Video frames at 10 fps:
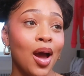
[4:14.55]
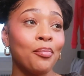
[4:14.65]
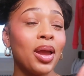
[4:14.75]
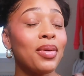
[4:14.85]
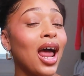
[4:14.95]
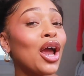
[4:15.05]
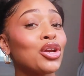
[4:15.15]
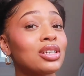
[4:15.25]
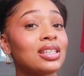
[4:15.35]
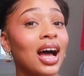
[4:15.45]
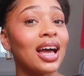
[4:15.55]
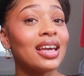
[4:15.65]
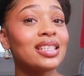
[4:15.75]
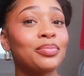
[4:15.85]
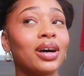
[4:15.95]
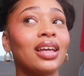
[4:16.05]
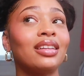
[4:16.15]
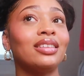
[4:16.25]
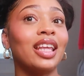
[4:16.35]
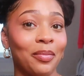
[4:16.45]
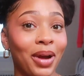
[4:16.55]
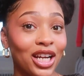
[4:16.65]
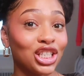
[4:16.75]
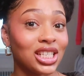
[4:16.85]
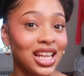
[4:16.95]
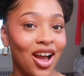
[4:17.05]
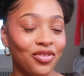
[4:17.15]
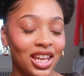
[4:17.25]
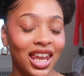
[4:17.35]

Maybe not in your size, but they might just have it.